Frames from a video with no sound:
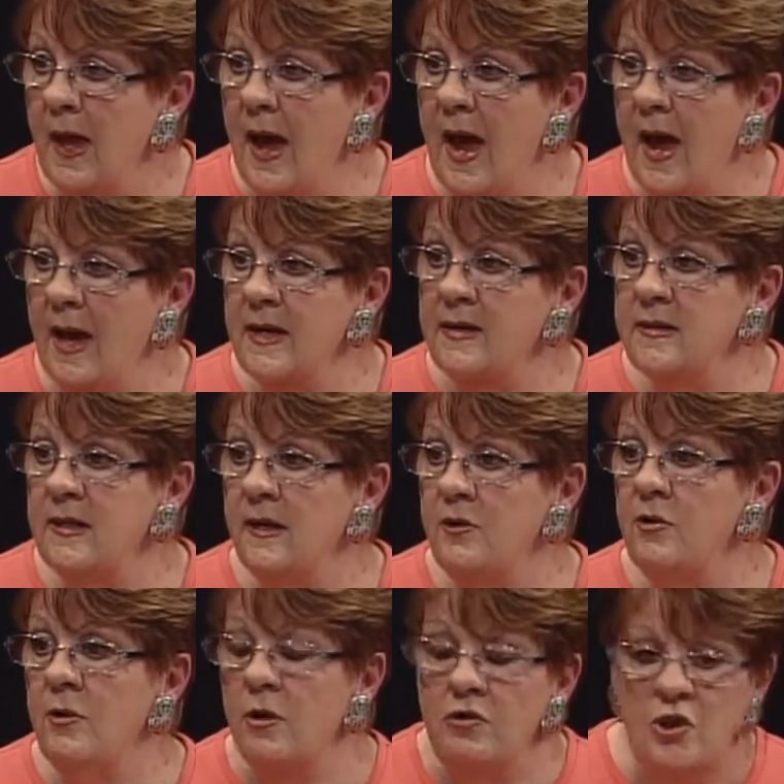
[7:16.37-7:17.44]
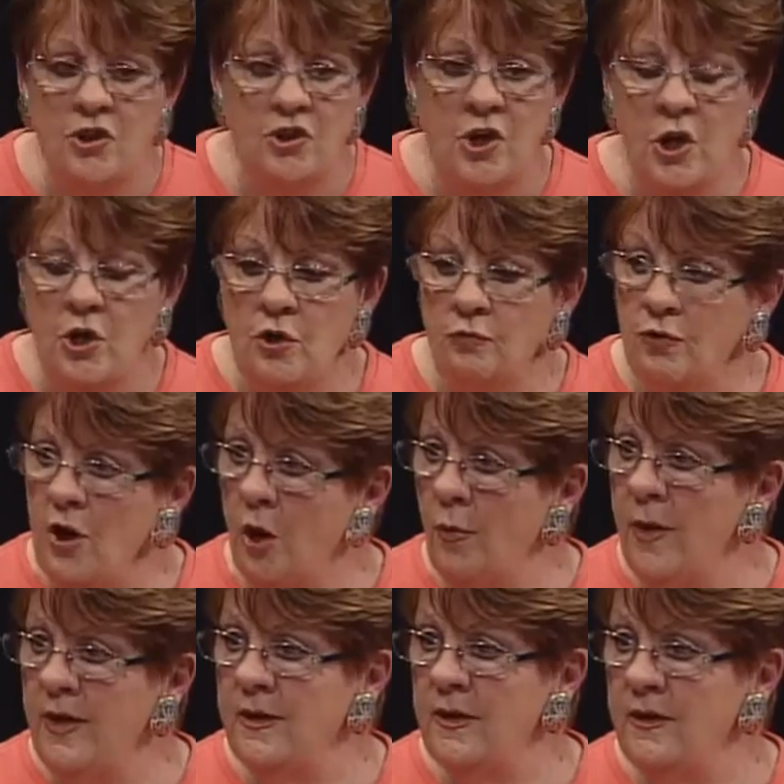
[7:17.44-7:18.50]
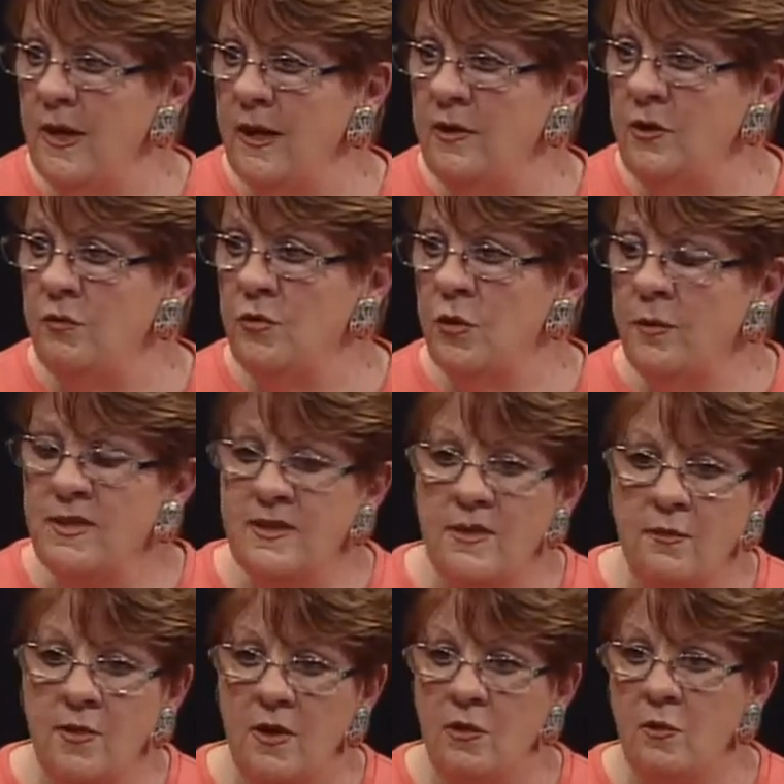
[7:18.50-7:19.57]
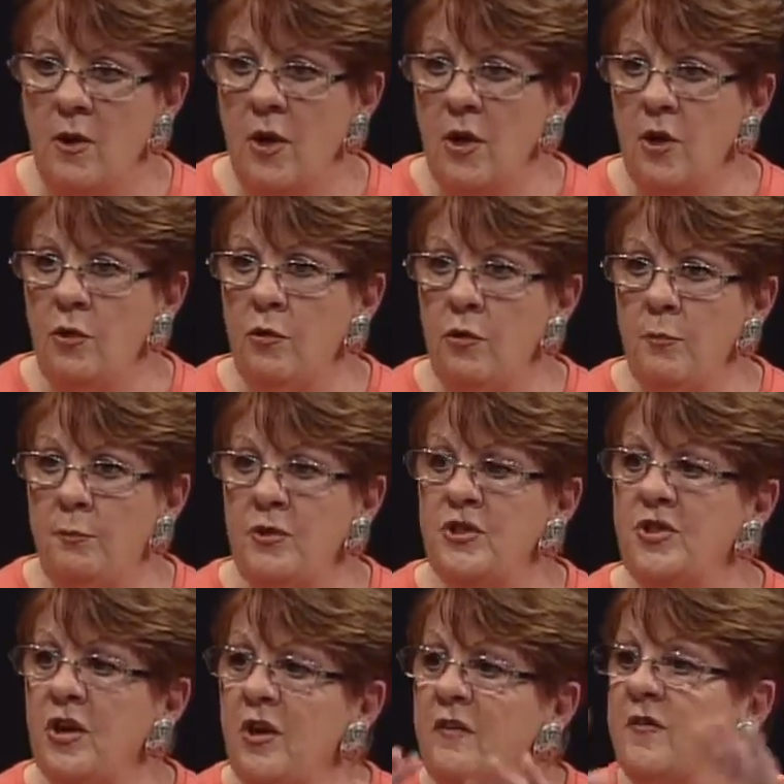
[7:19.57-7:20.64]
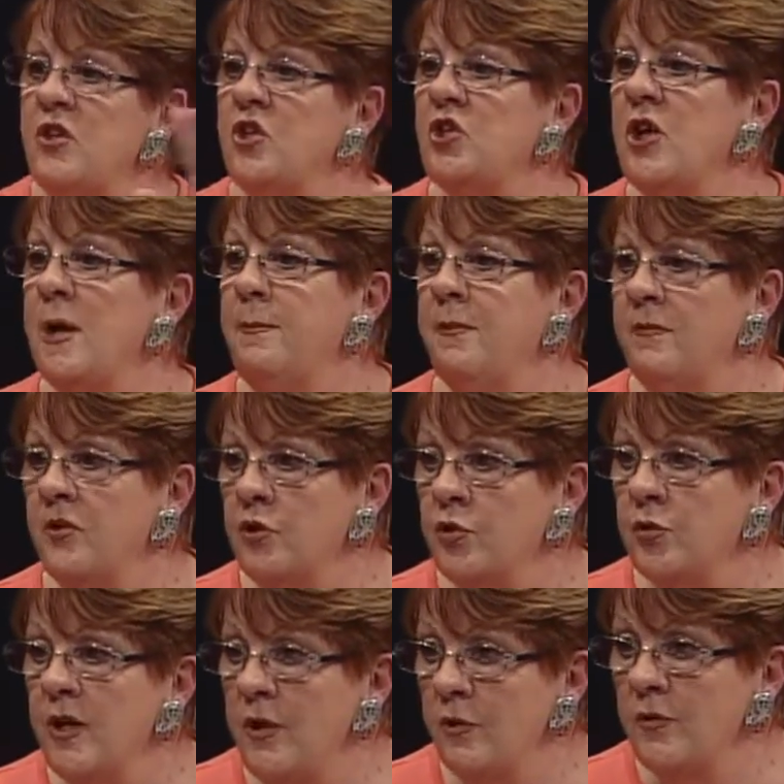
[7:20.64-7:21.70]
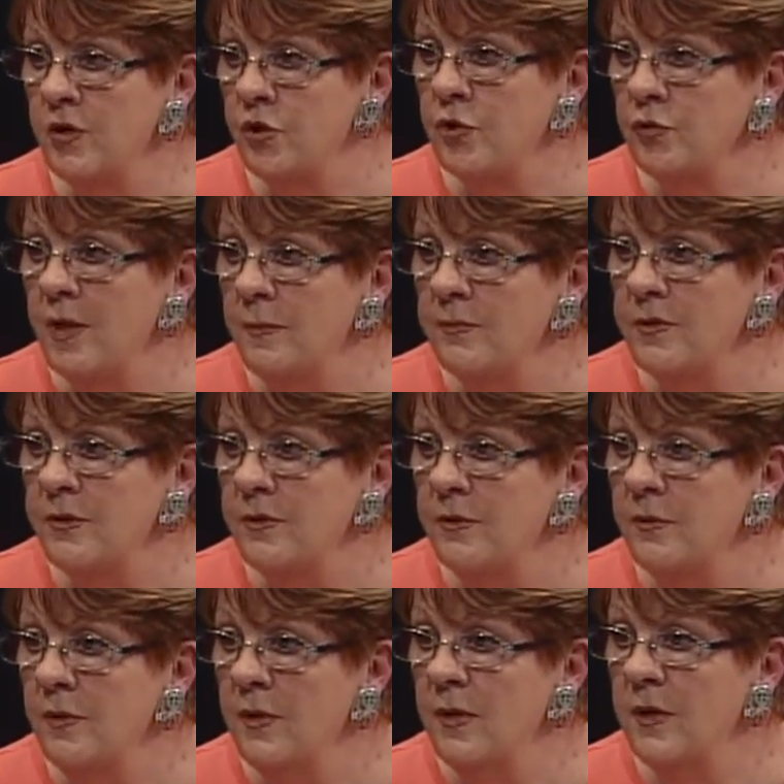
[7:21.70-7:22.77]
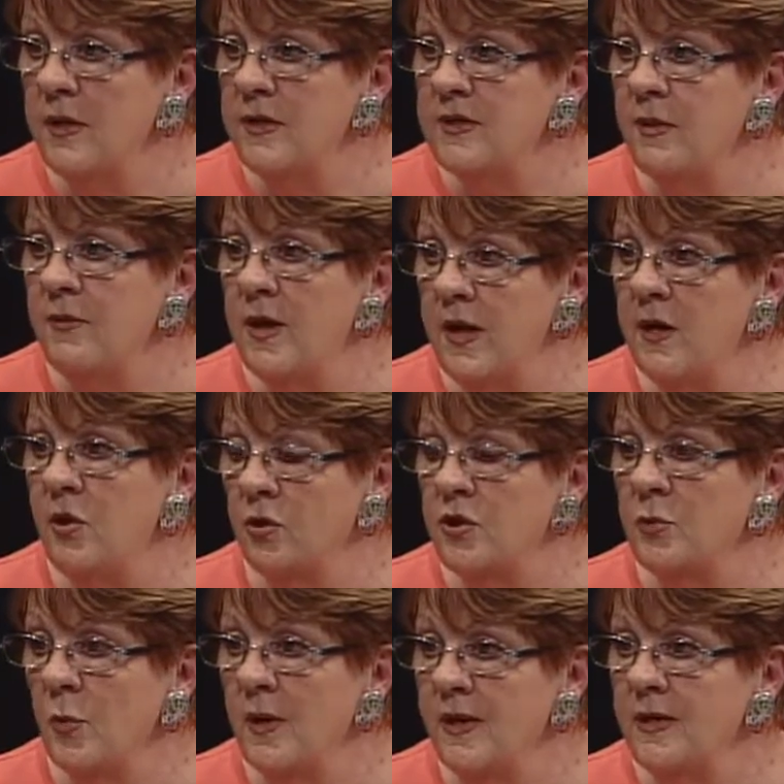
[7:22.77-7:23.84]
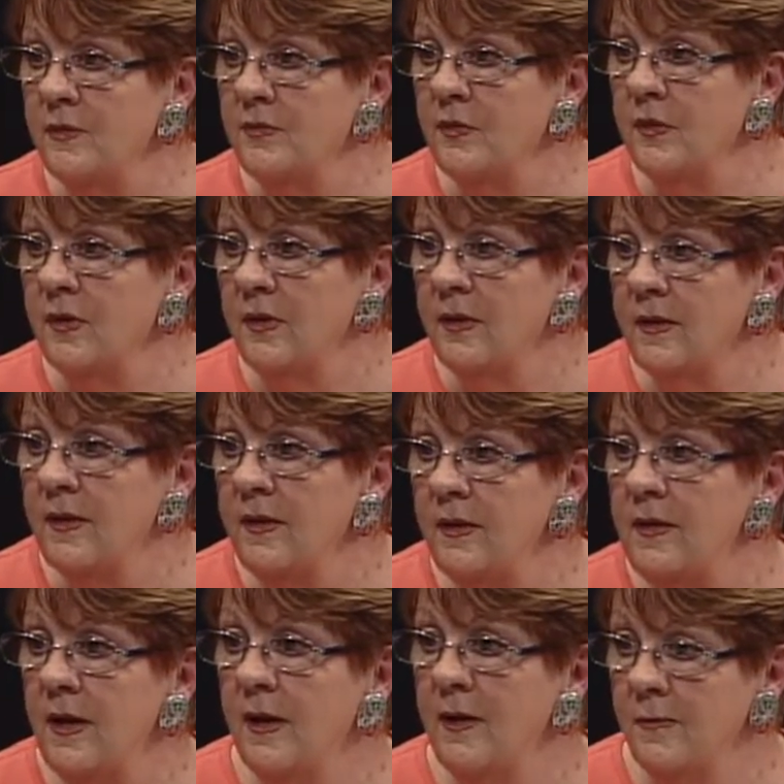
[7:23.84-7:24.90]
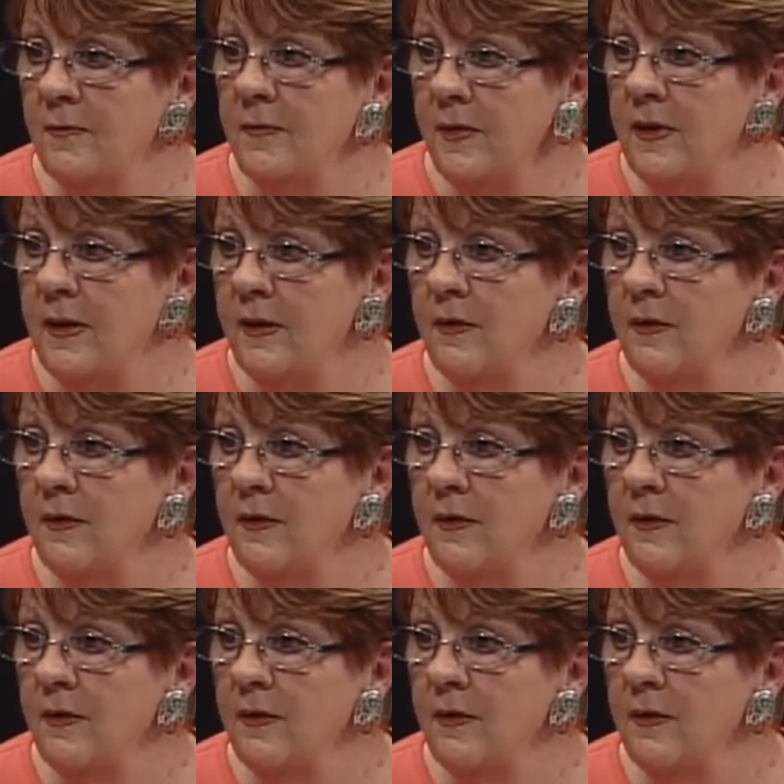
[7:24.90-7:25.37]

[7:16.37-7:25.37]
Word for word: And, uh, you know, just you go in and, and you do it so that you, you preserve the shape of the tree or the shrub too, right. so that it looks wonderful. Okay. Yeah, yeah.